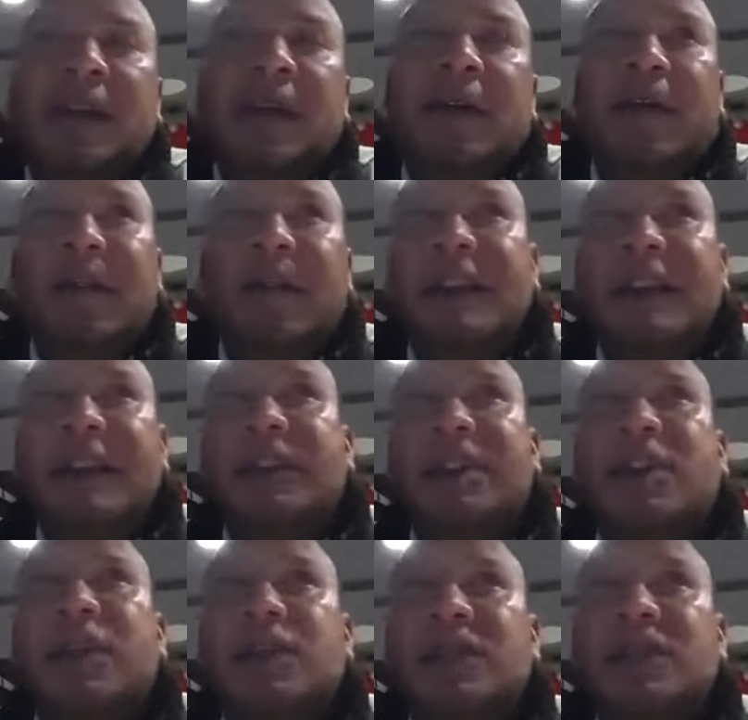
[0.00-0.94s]
Based
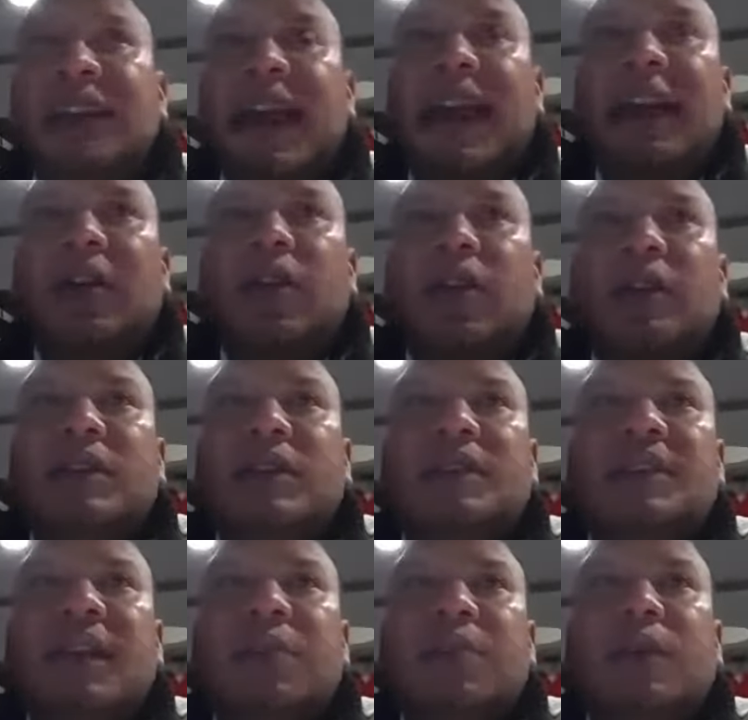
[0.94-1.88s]
on those
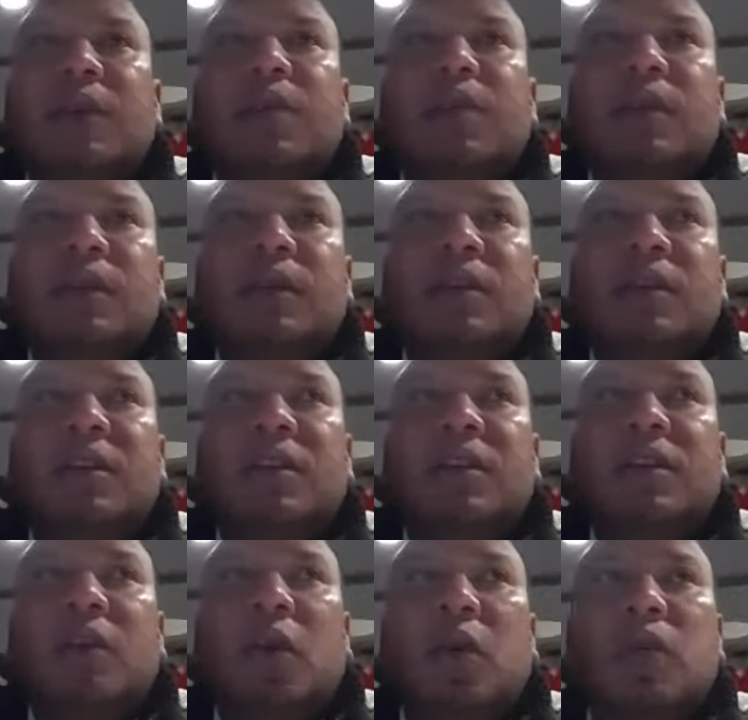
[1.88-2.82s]
categories, then we will
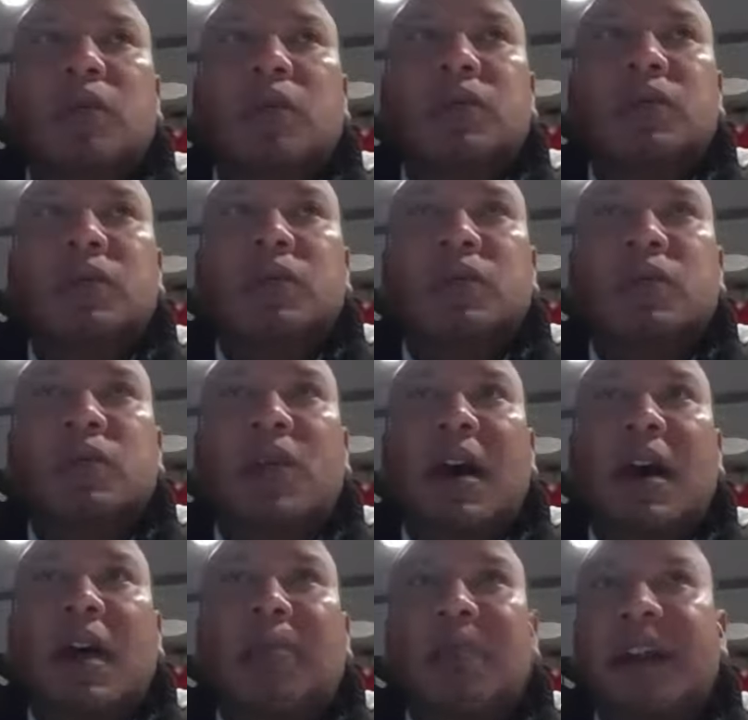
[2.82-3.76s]
go to
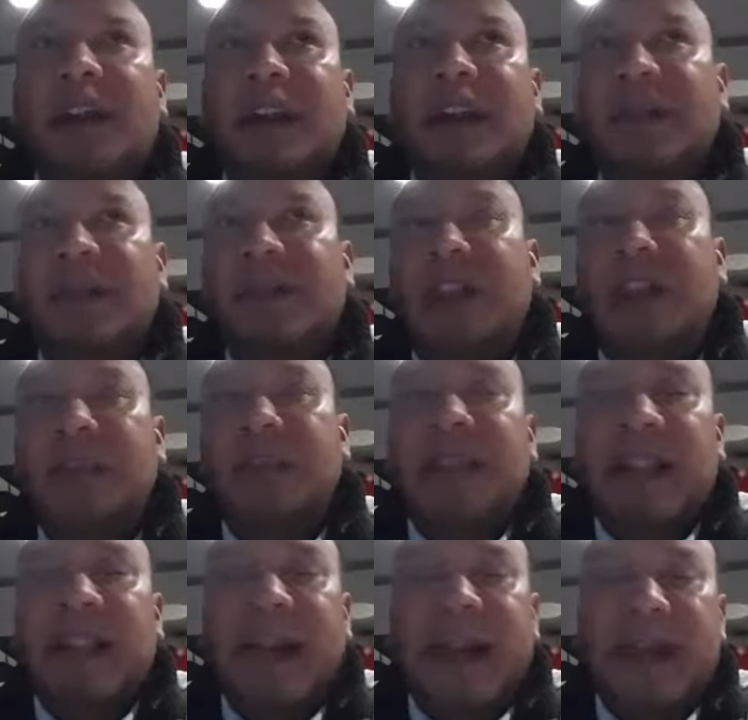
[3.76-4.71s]
our product
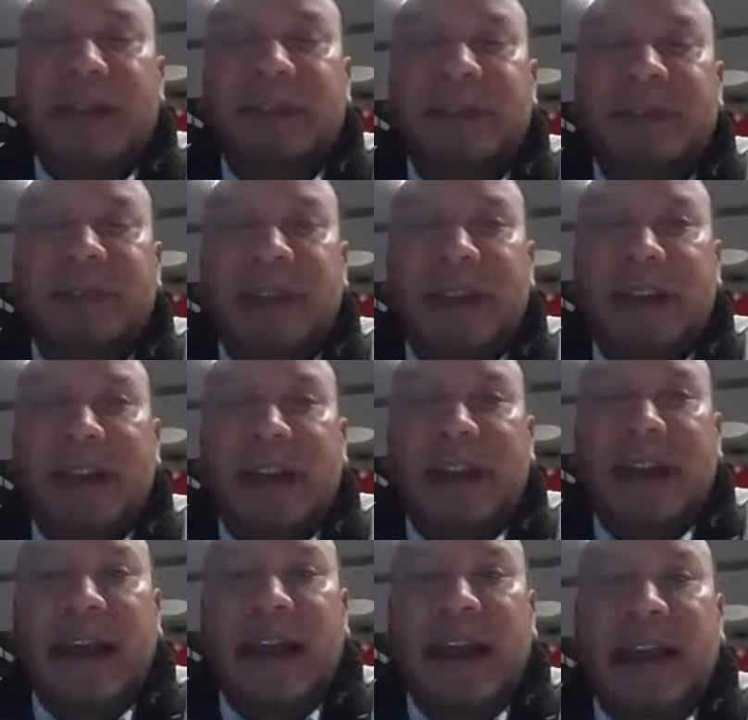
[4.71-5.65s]
development labs
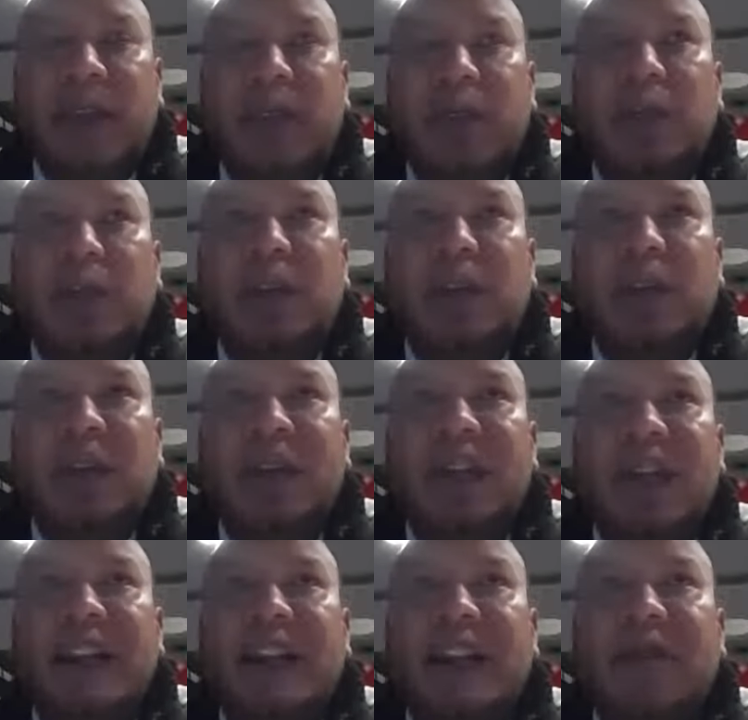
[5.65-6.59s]
and we will
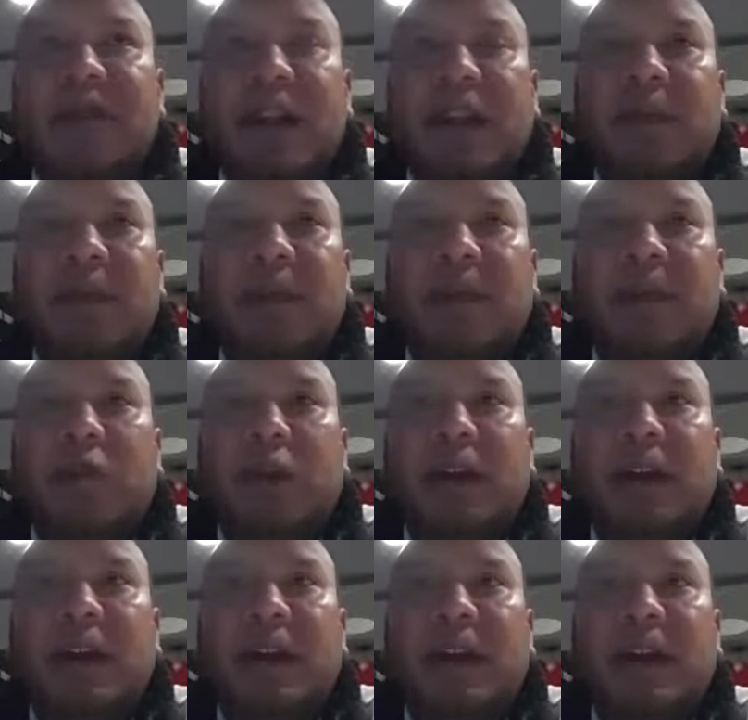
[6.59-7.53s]
then develop the
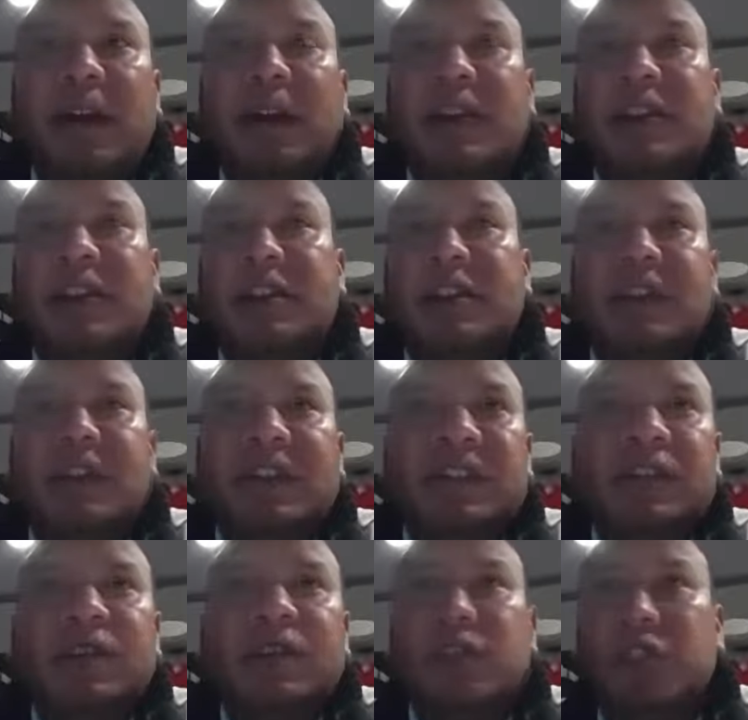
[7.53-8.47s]
formula to
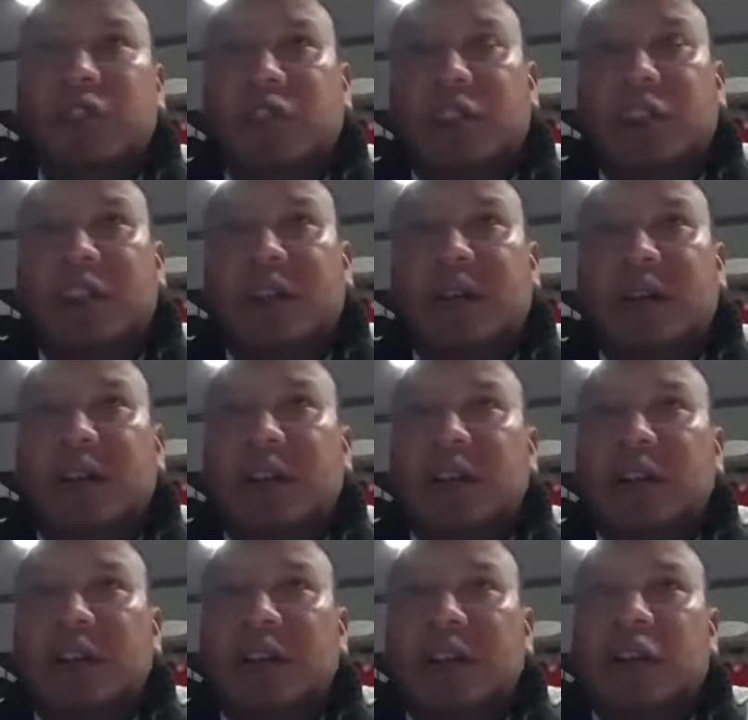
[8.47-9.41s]
reduce sugar,
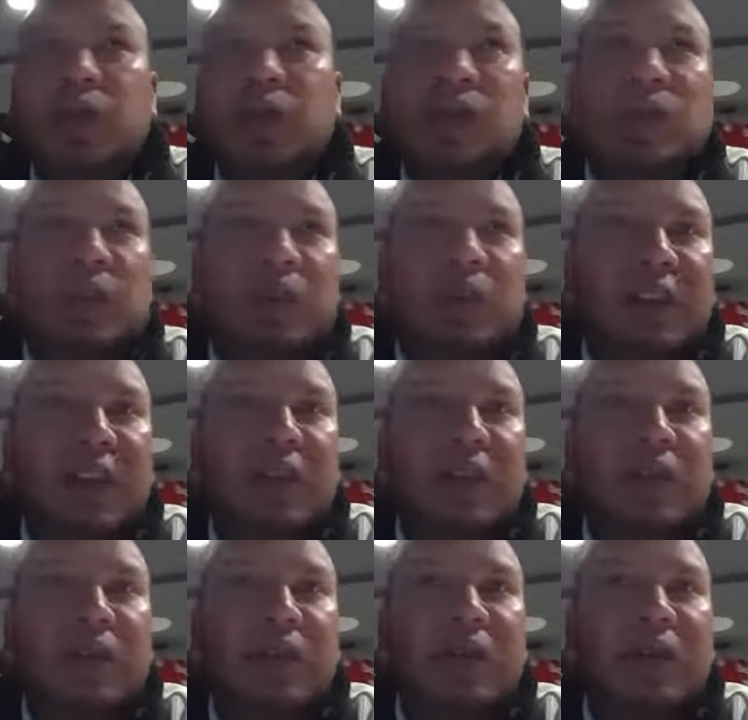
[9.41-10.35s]
use only
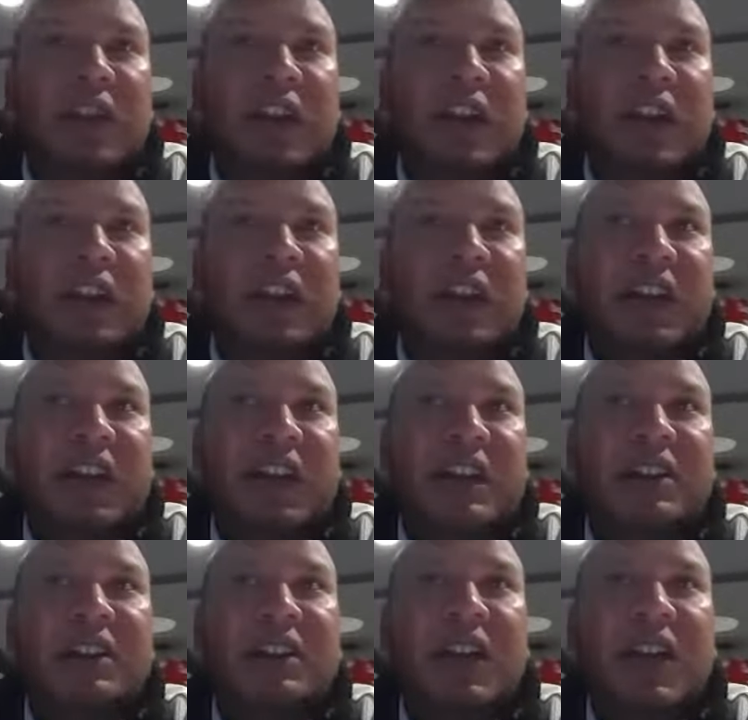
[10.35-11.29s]
gluten-free
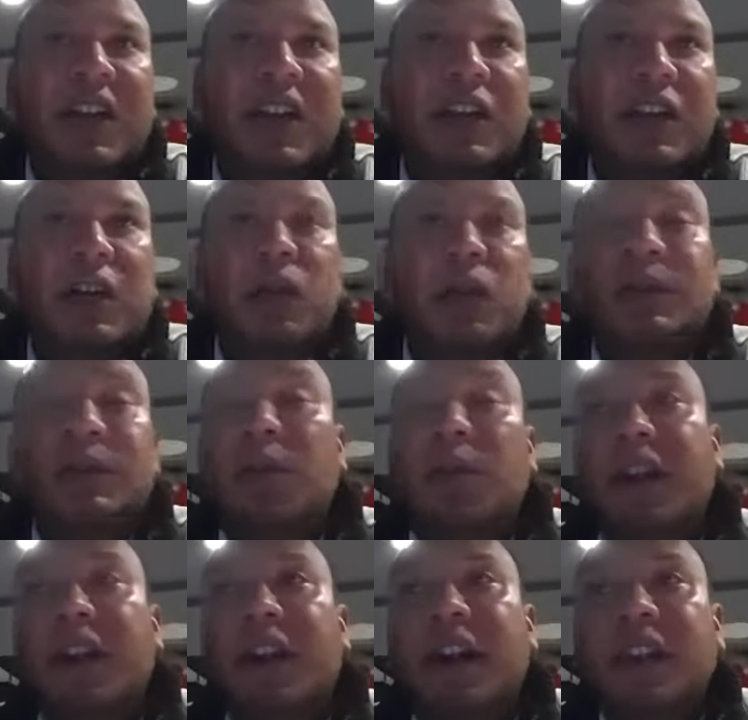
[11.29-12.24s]
ingredients, use
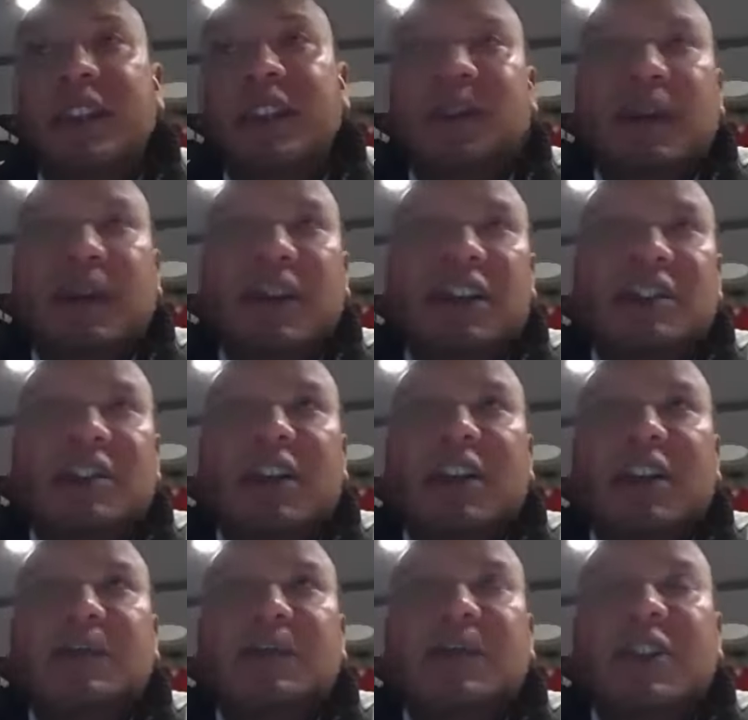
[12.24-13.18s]
more nuts because
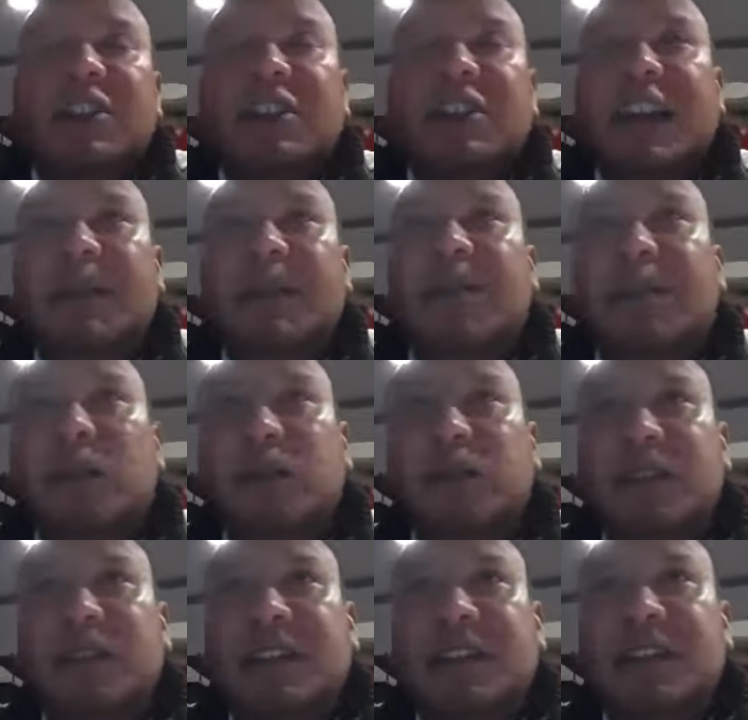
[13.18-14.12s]
nuts contain
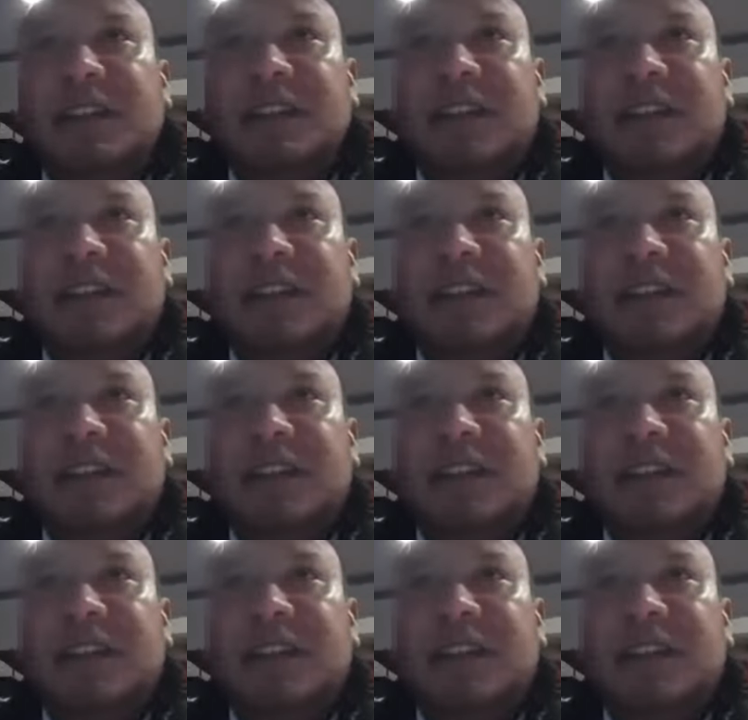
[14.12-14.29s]
protein.